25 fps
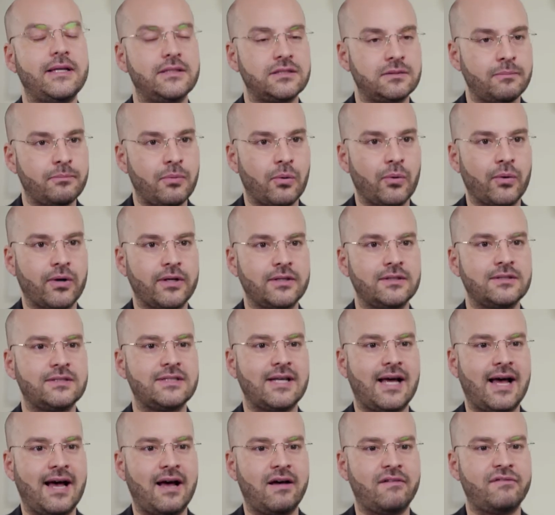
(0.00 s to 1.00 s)
is important
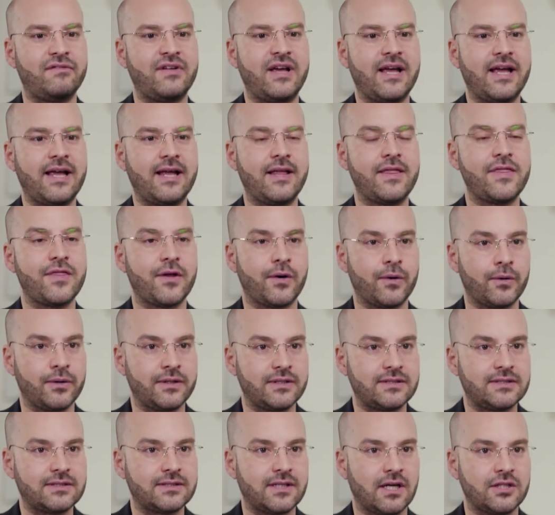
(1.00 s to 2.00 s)
to have a thorough
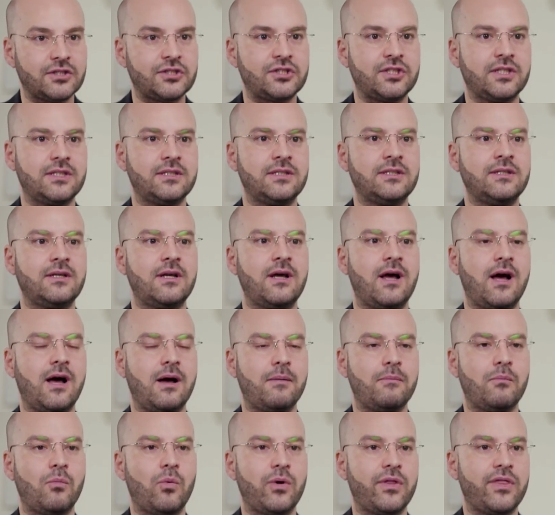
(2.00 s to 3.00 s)
discussion
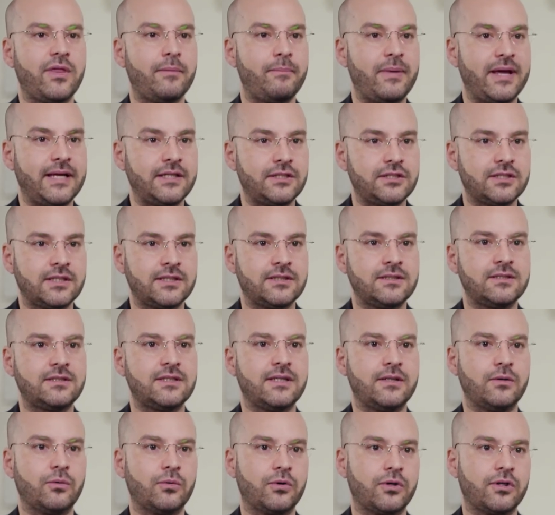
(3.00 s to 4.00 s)
with the patient
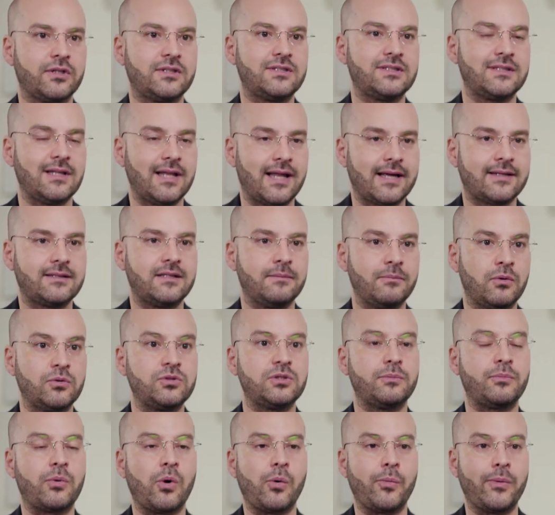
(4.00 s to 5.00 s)
in order to select the most
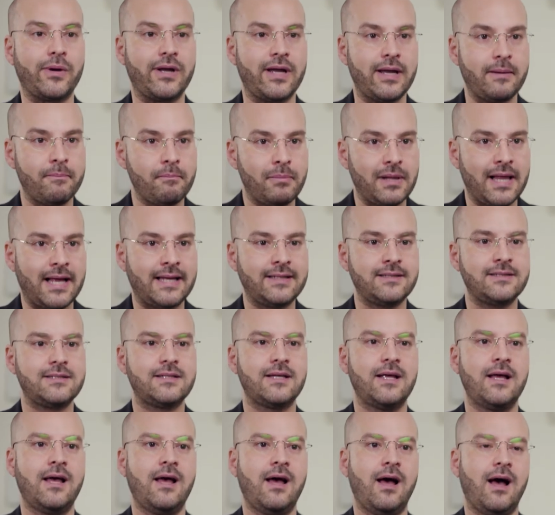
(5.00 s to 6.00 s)
appropriate implant.
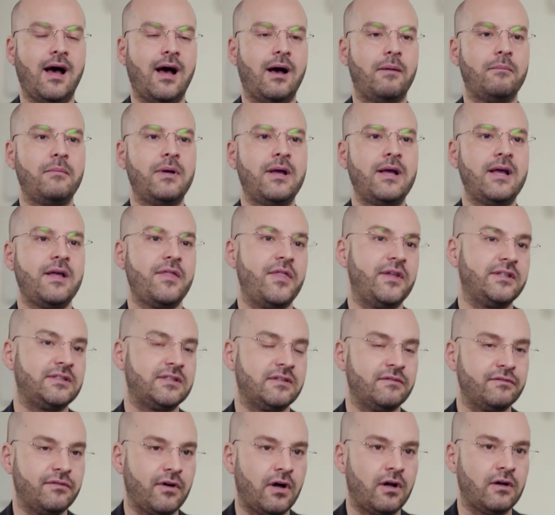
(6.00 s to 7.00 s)
This
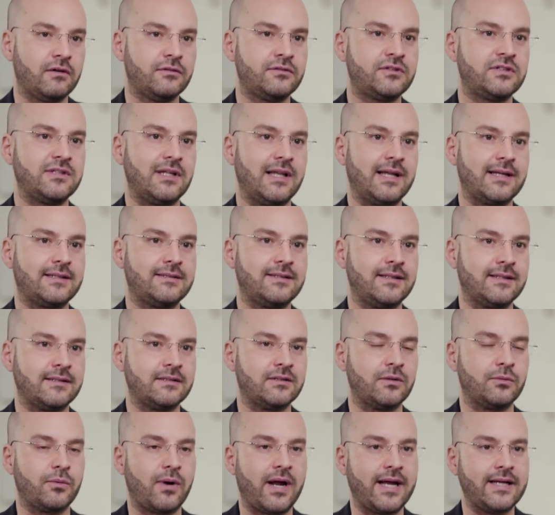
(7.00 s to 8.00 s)
involves selecting
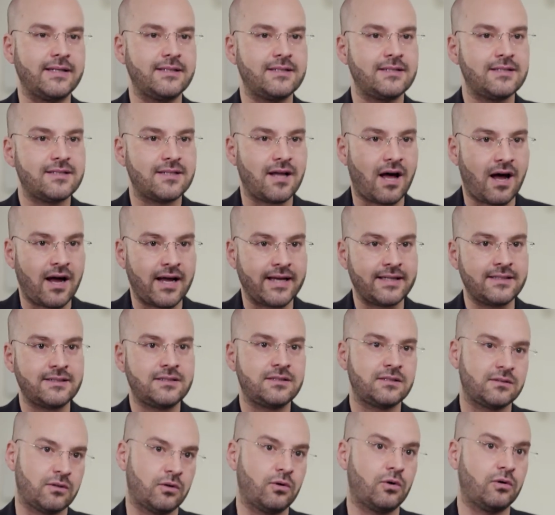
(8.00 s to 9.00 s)
the right
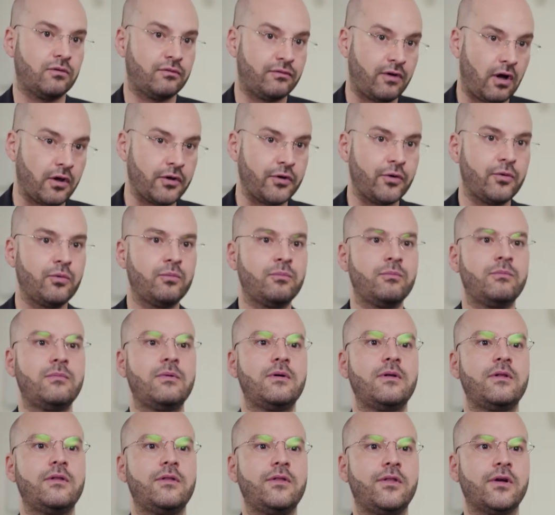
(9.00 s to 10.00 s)
size or volume,
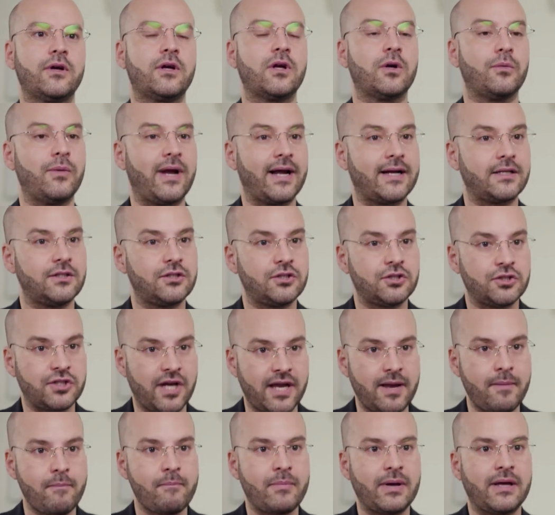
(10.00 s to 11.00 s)
the correct
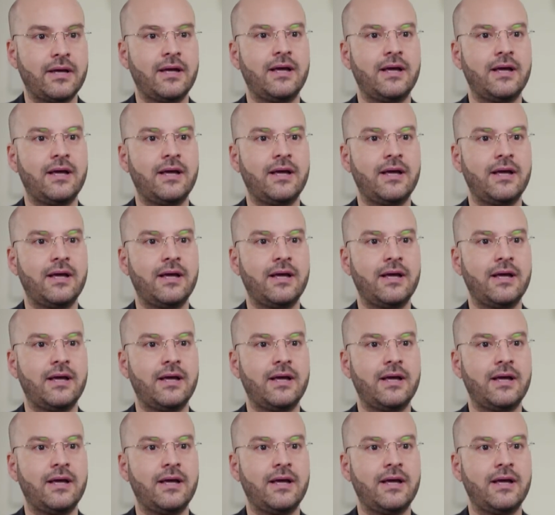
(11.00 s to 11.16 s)
shape.